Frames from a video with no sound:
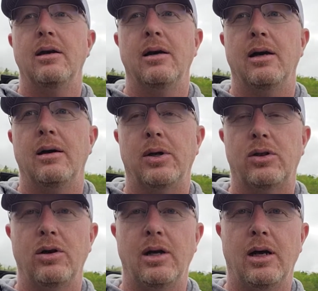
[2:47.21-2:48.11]
uh, but
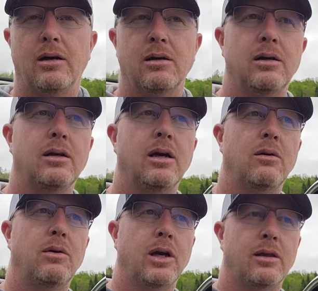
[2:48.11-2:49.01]
they're young and I
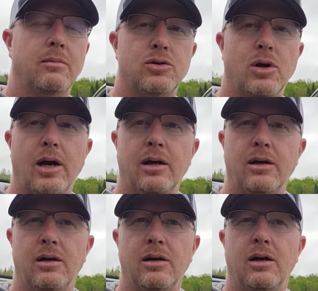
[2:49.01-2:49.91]
want to get them
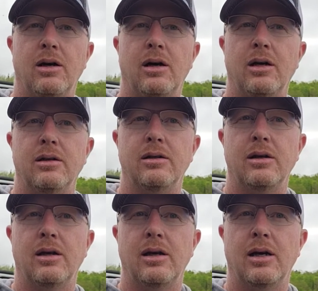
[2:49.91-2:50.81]
trained on
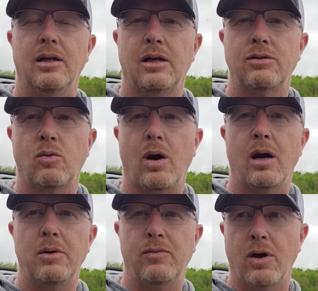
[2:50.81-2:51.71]
the uh, electric wire
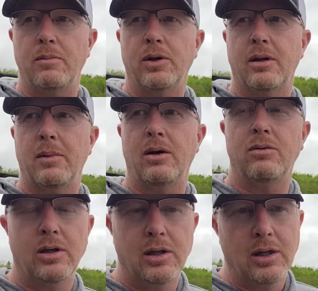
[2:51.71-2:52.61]
before I put them out
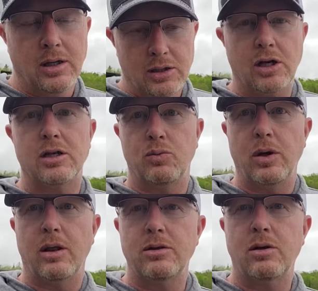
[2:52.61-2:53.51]
just
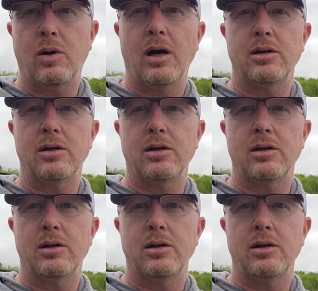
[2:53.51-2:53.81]
with electric wire.